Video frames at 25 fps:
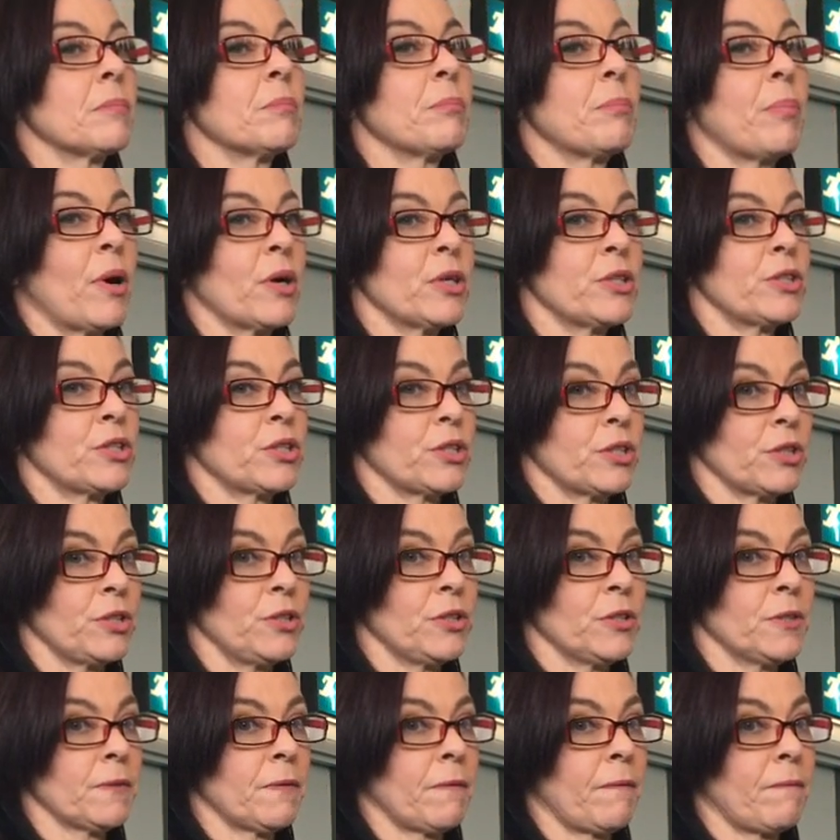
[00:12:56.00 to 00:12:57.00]
part
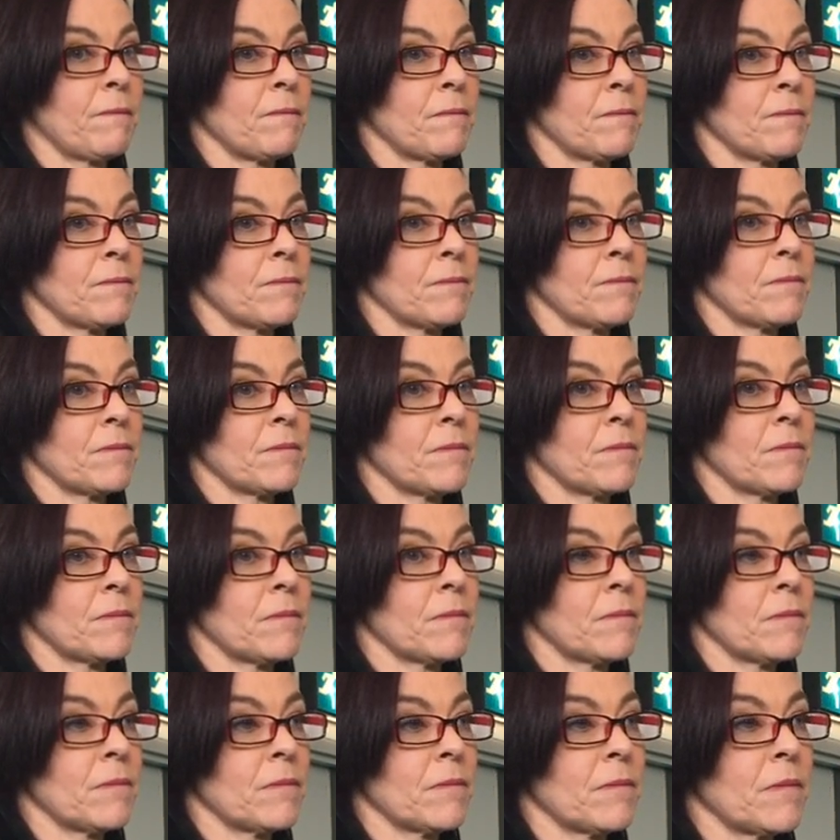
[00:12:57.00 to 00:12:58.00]
two.
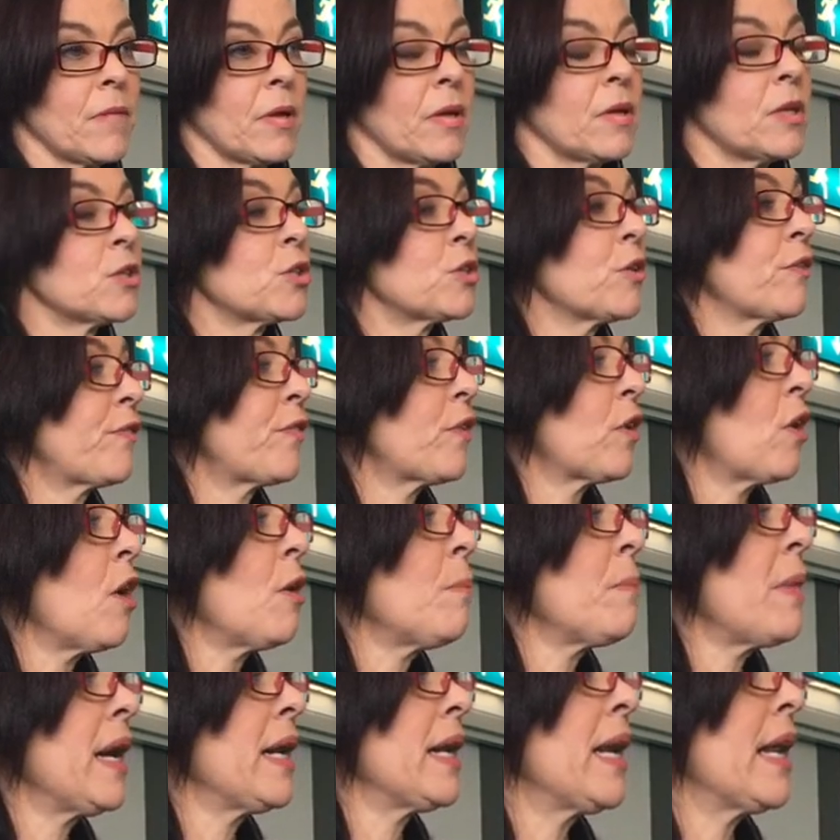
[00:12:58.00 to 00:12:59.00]
So for all
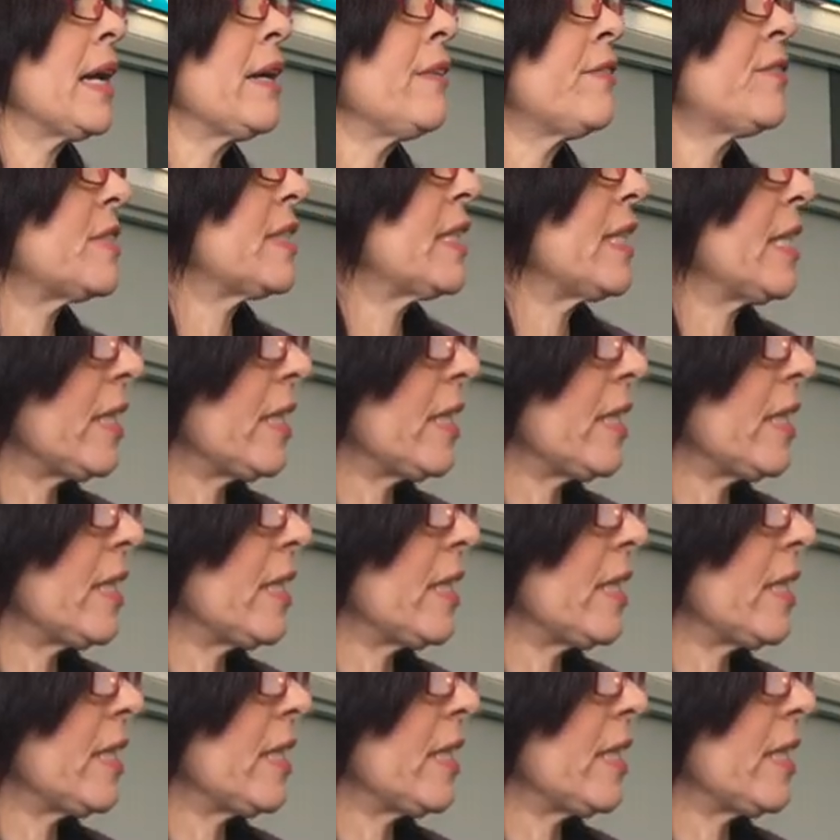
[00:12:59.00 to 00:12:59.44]
my life to